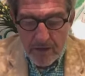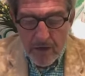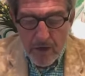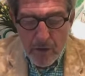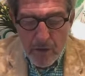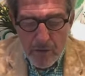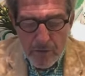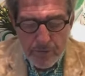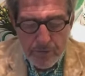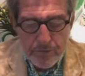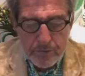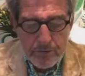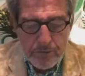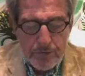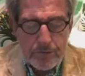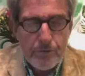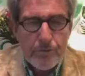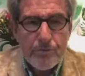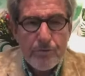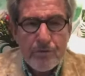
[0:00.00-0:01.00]
No,
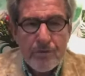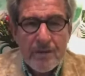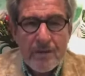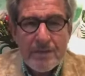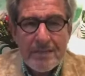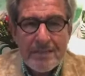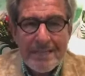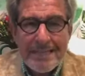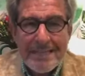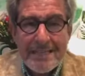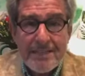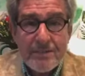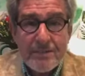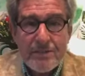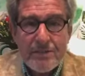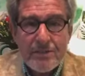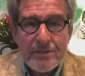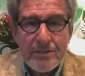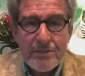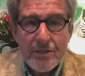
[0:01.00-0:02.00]
you do not
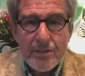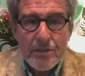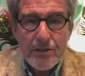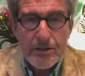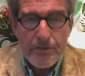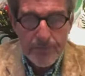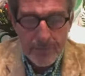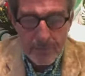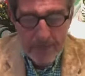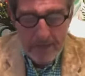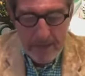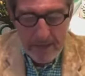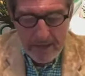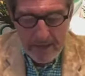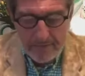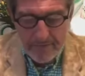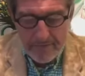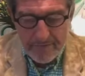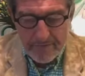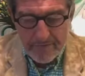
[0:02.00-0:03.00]
need to search for
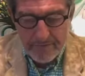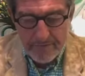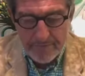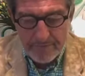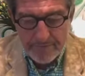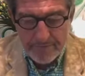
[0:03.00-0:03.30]
love.